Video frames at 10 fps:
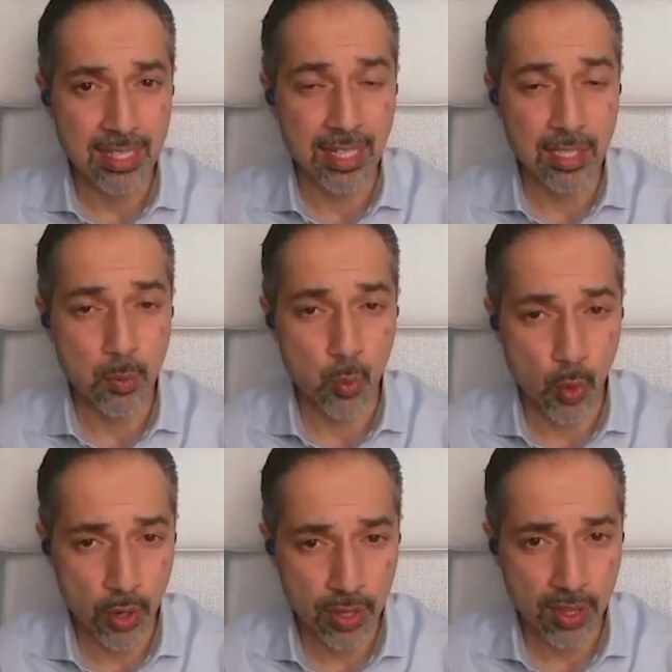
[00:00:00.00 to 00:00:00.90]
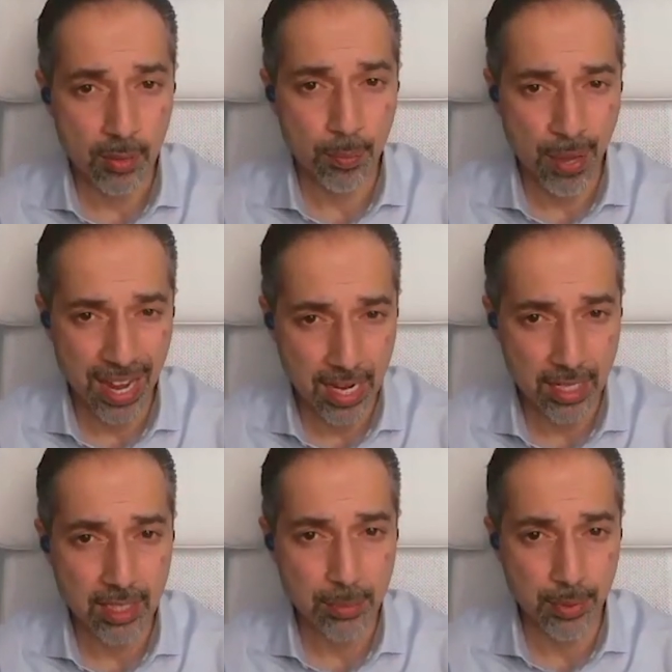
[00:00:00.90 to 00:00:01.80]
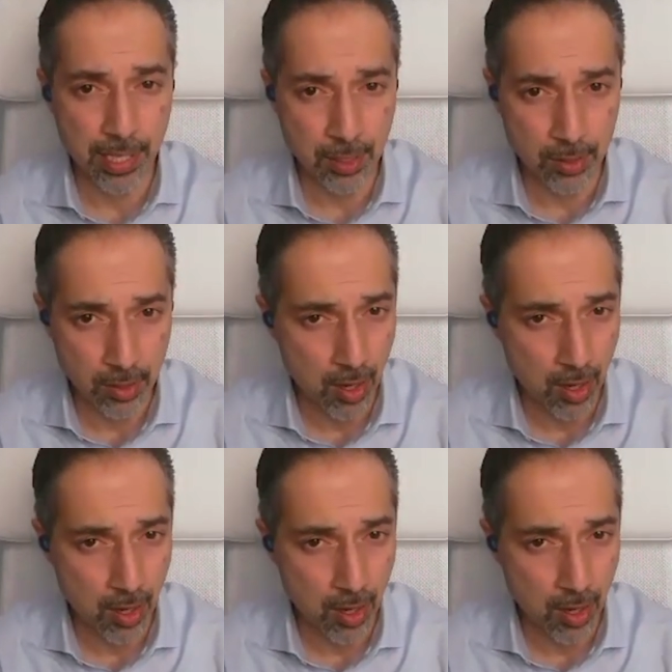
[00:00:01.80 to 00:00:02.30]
that it's worth paying the political